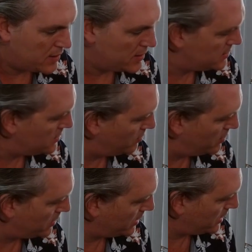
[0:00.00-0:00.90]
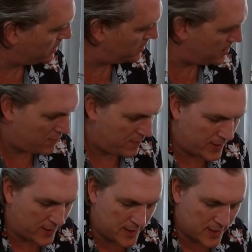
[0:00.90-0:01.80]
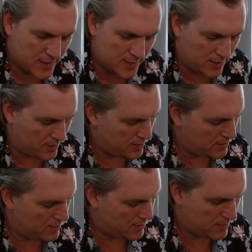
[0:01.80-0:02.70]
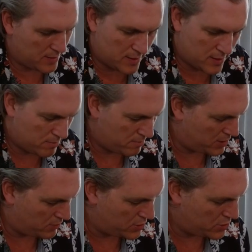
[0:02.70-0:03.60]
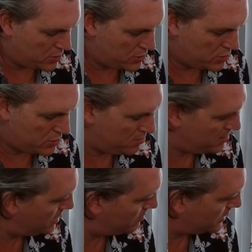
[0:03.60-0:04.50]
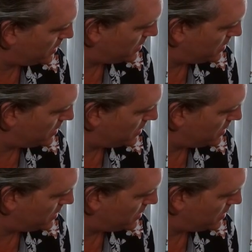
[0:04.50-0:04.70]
So we're not going to get the Death Fairy this turn, but we should be able to get it